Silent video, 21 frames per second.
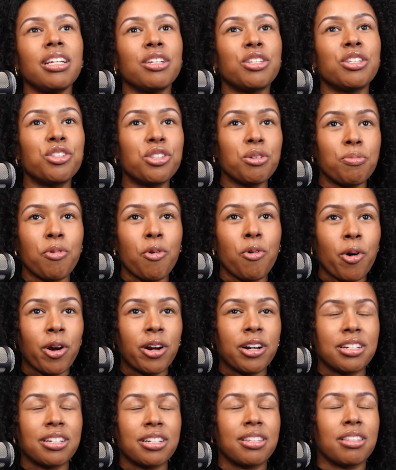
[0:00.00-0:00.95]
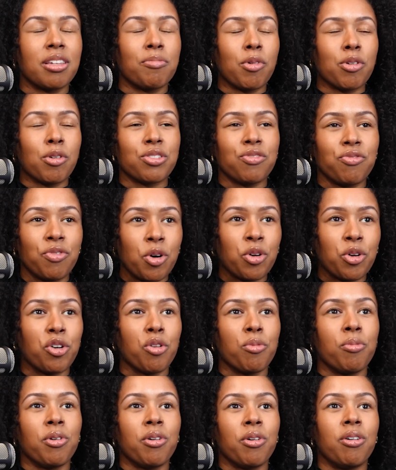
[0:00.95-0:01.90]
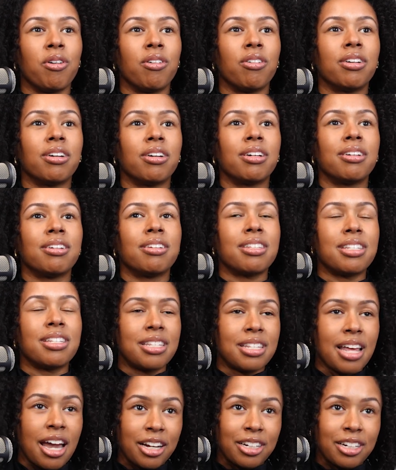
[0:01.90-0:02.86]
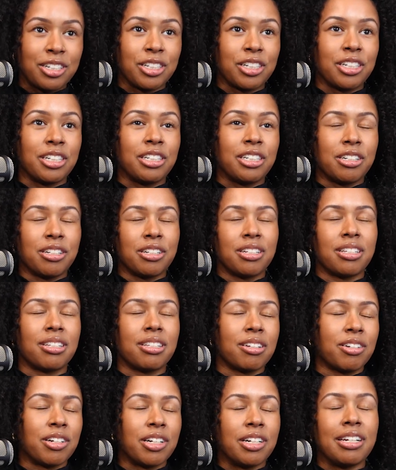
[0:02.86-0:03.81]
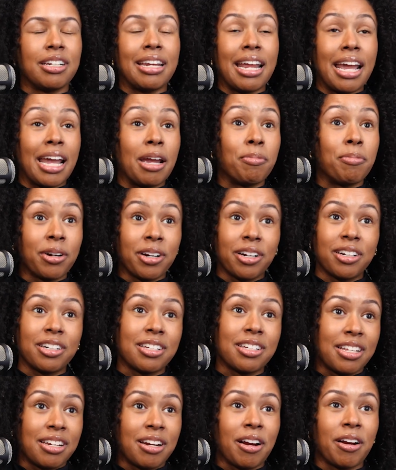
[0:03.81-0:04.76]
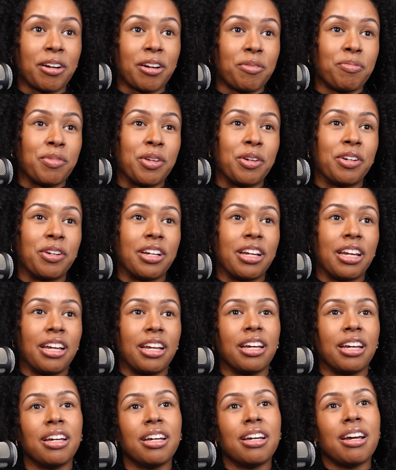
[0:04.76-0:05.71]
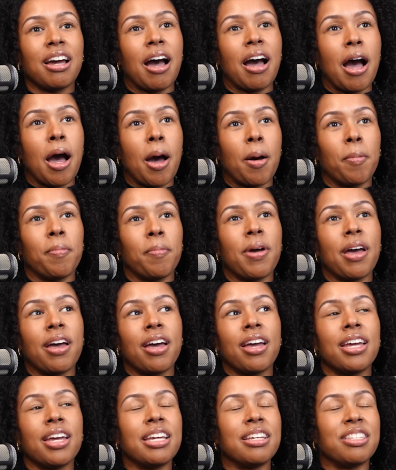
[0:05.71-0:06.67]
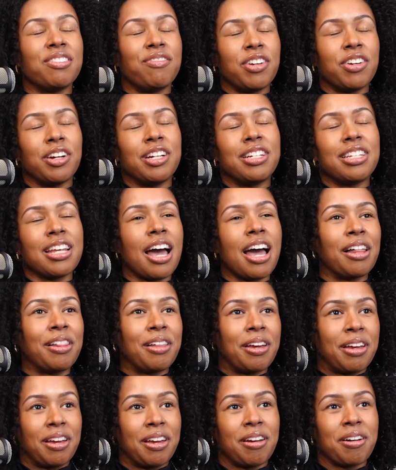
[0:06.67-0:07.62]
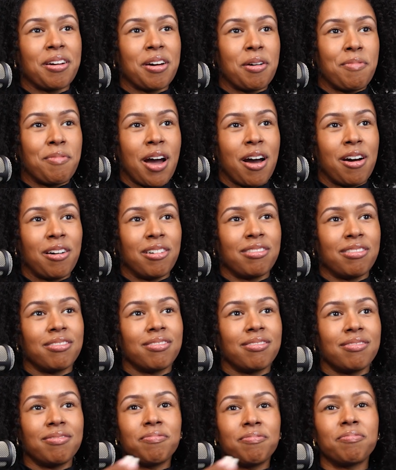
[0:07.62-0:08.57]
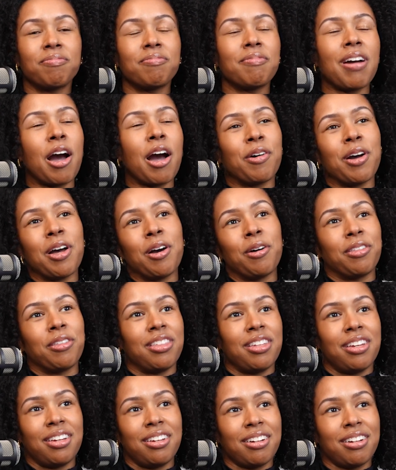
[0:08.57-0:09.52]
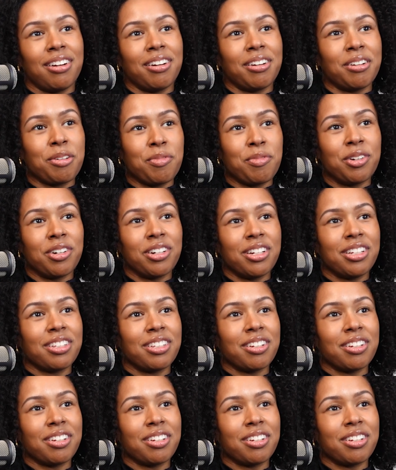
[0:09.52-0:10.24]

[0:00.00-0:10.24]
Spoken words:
support the most vulnerable sectors or neighbors in our community is very telling about how healthy our communities